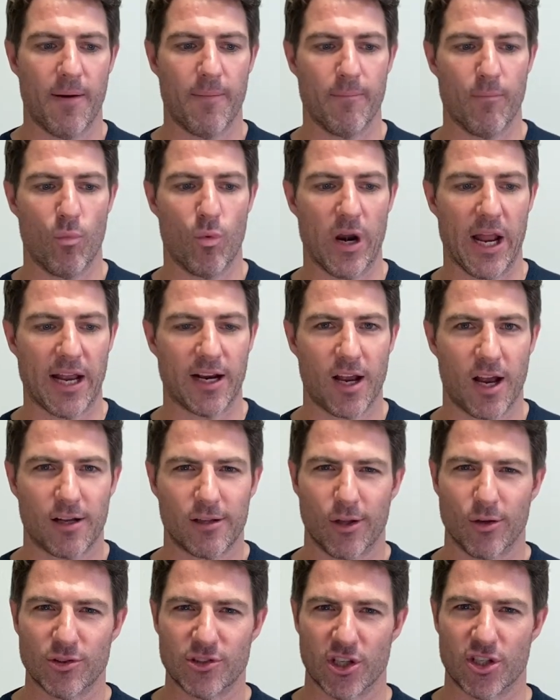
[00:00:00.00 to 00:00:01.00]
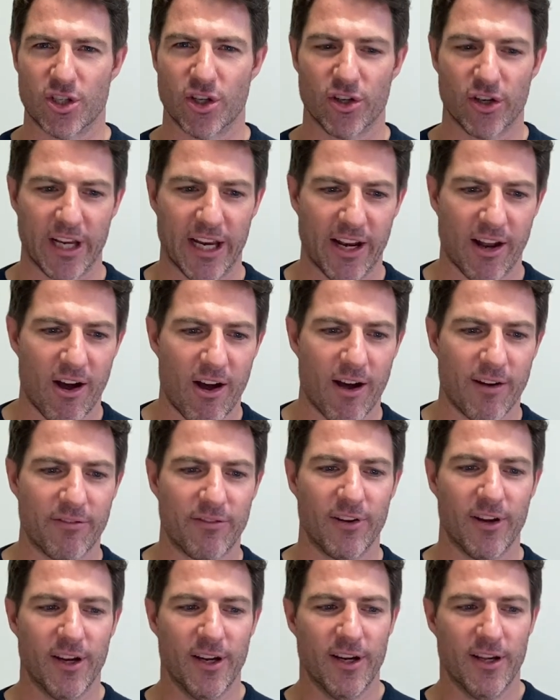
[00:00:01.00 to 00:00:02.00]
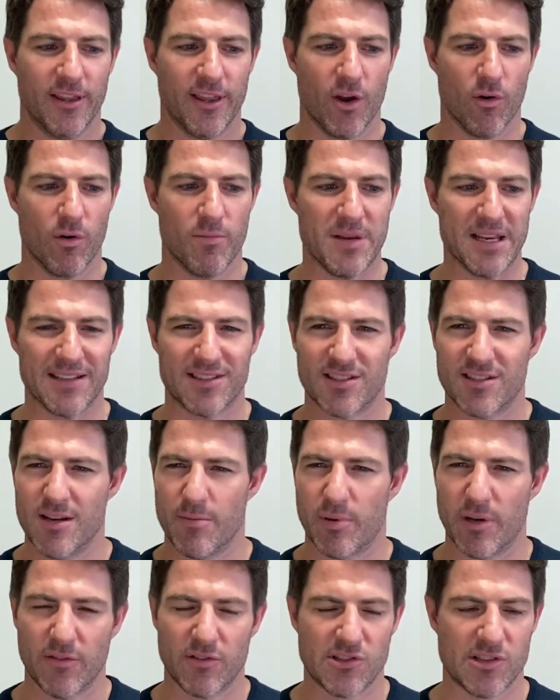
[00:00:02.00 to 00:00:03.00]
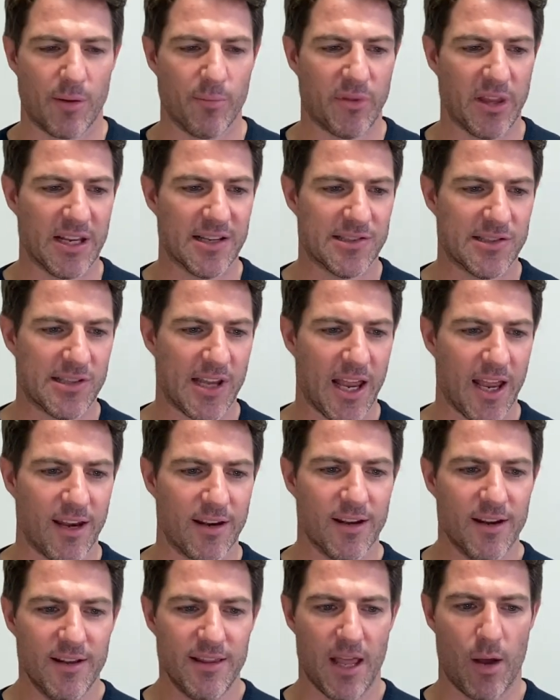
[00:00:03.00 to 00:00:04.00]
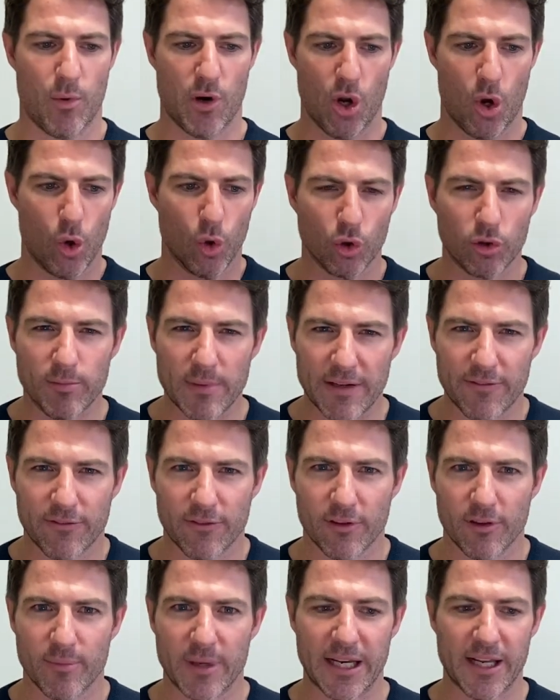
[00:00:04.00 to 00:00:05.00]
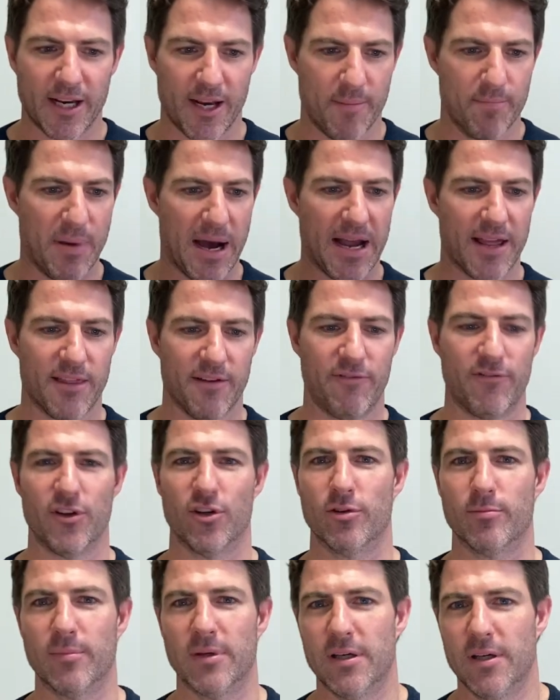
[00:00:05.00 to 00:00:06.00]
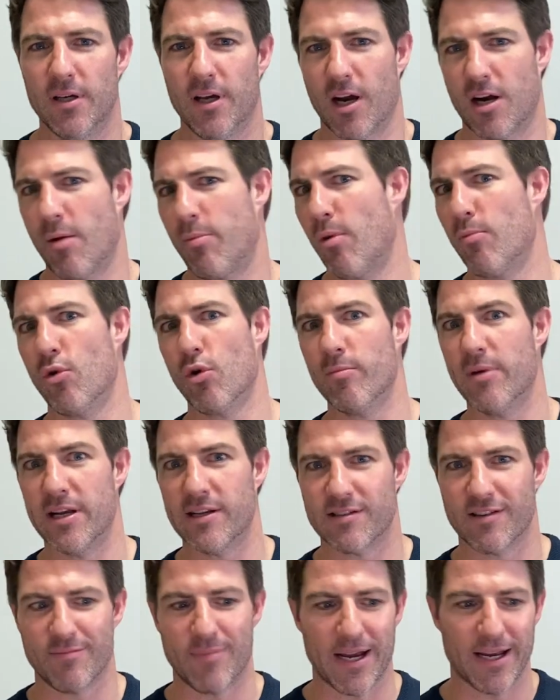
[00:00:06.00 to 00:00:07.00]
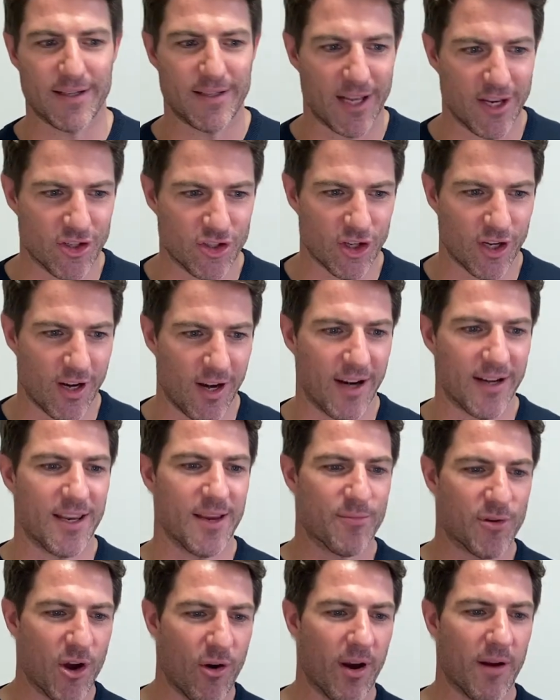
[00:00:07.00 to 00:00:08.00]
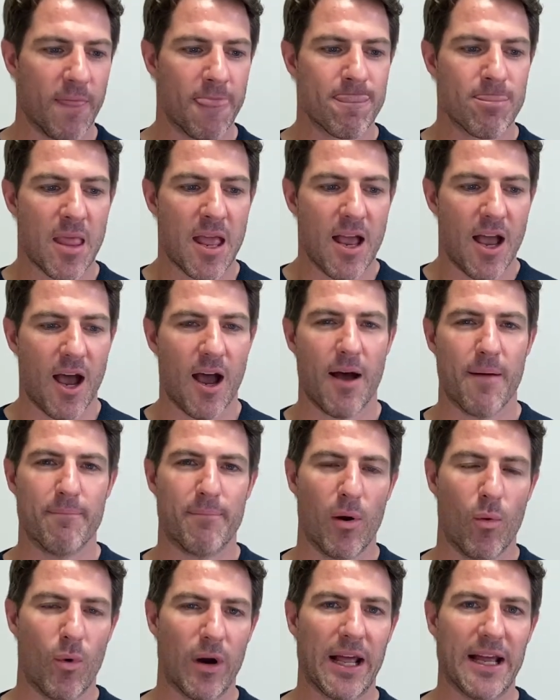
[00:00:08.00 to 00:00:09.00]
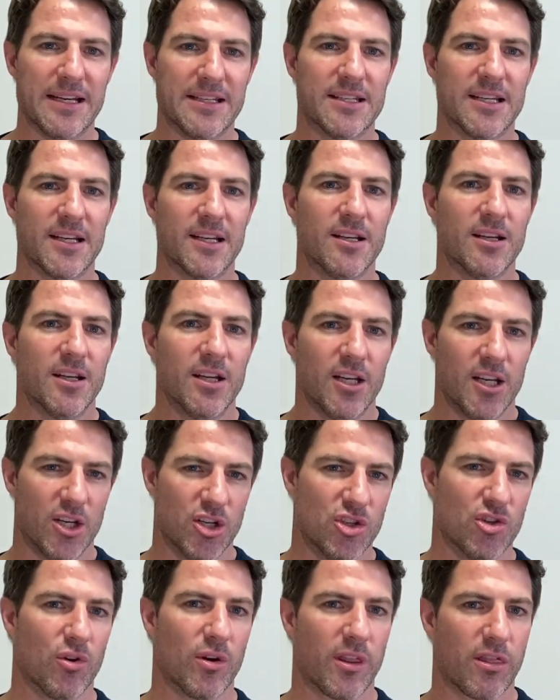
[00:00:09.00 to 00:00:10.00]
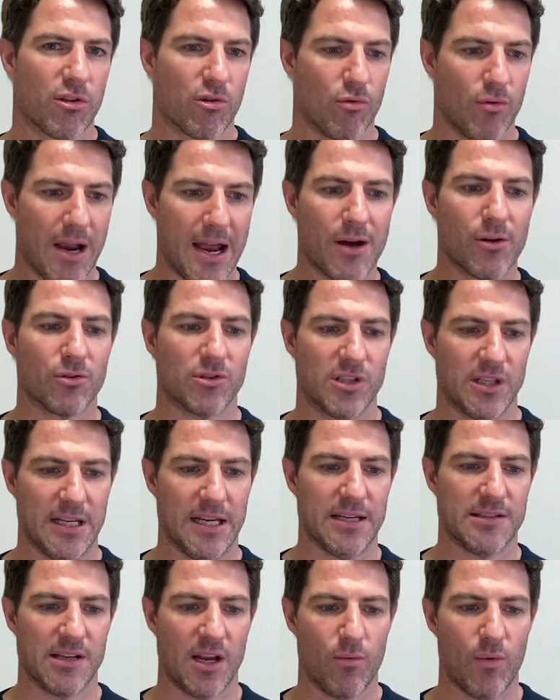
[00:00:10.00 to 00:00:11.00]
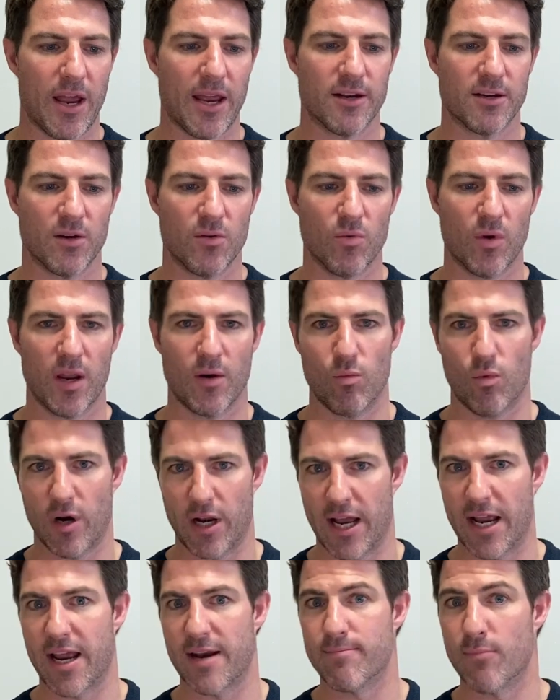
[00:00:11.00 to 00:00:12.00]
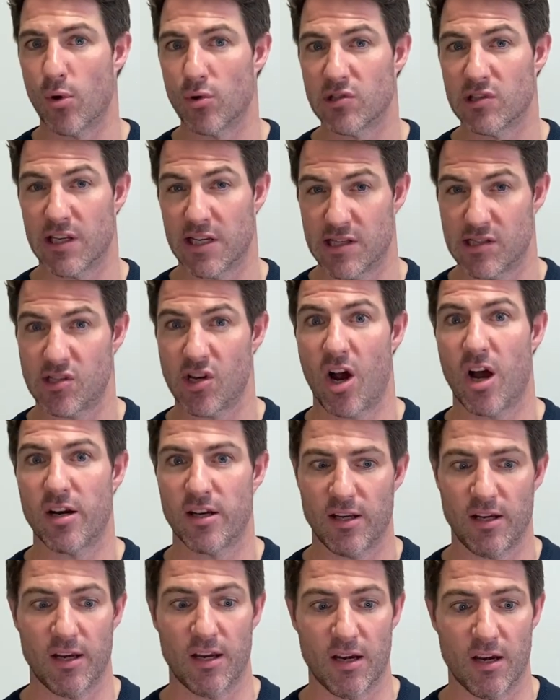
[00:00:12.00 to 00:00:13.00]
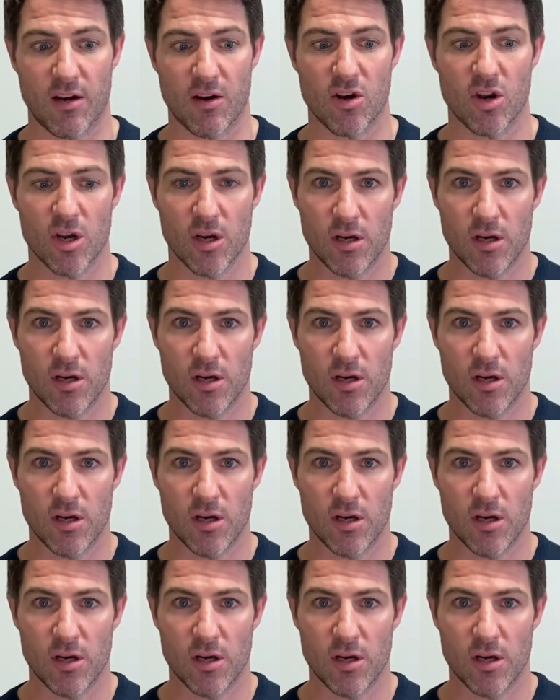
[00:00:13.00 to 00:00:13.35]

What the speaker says: When I got close to turning it off, there would be a snippet of something said that would hold me for a minute and buy the film a couple more minutes of my attention, and I'd keep going. But what I did enjoy throughout as I went, and what I had mostly sought in